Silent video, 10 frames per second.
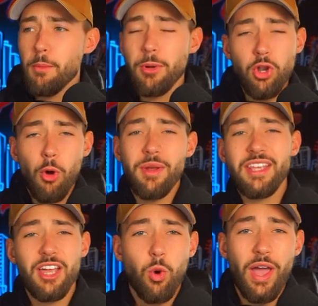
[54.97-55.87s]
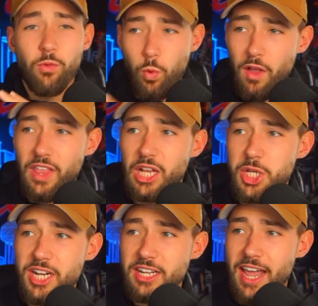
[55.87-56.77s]
but nobody can quite run like
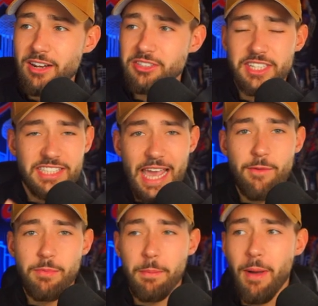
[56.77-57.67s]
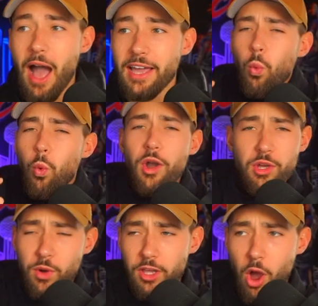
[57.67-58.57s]
Jayden Daniels and escape from the pocket. Where do you
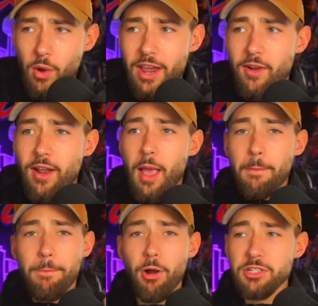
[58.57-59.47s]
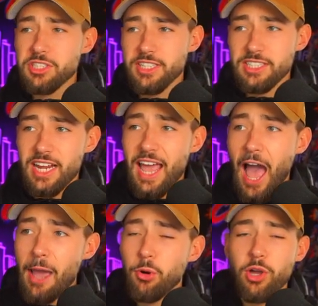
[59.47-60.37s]
want to go here? Personally, today
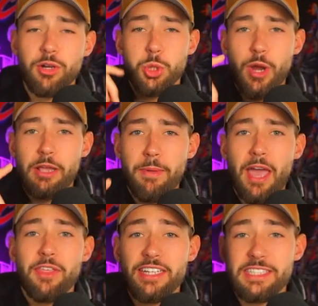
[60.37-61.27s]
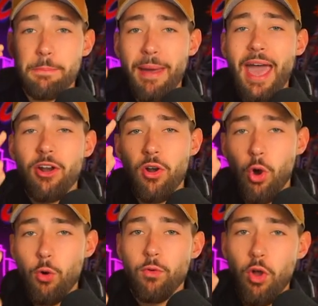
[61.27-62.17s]
I'm going with Drake Maye. I think he's the better
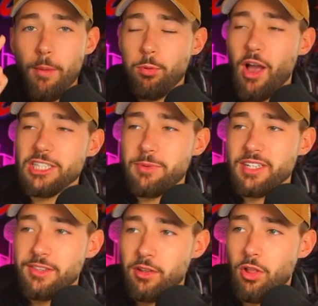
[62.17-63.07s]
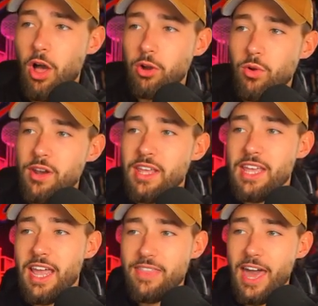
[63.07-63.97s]
overall prospect in the long run, and